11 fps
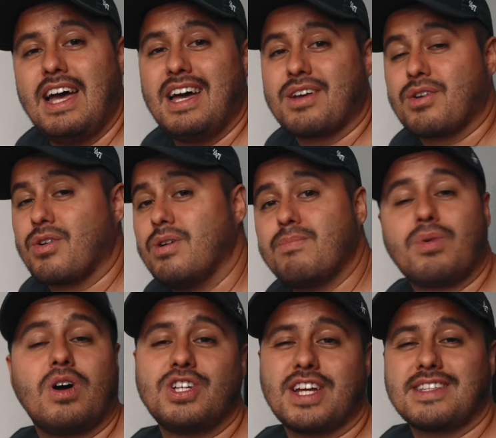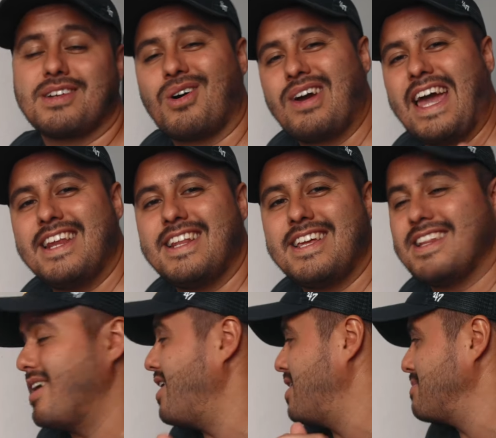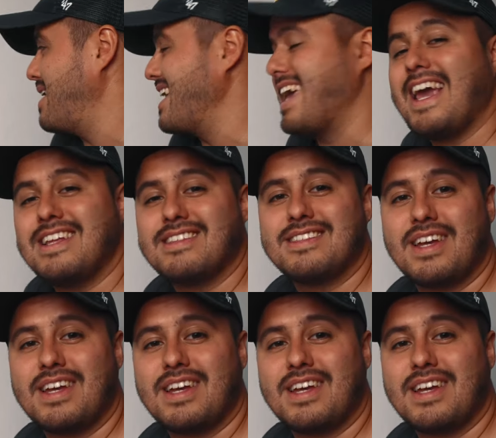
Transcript: Uh, current projects are edited on my 8